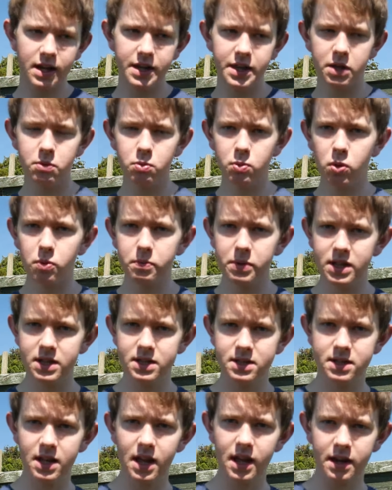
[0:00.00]
And then what
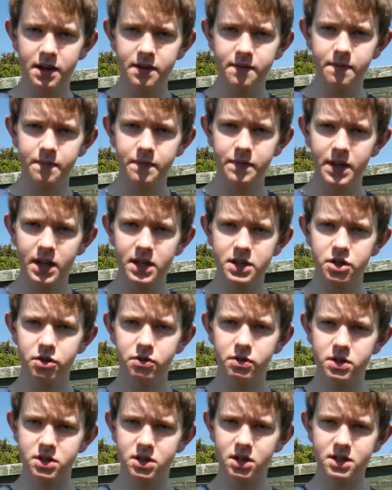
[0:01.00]
means then is you
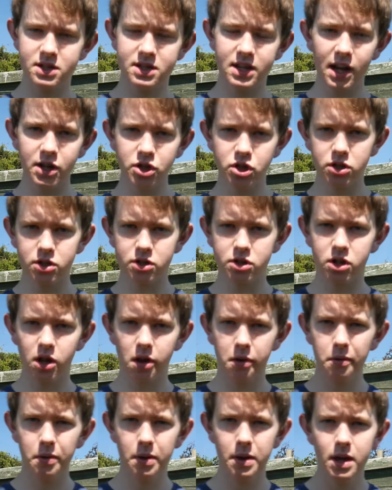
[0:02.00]
can succession
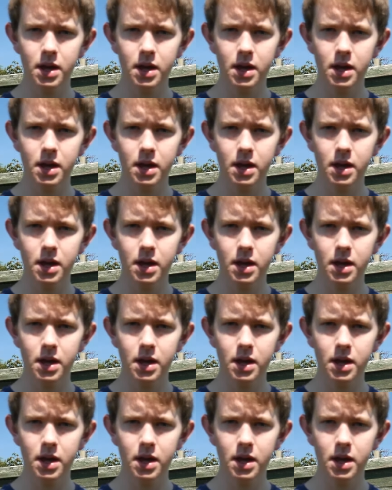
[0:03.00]
sow,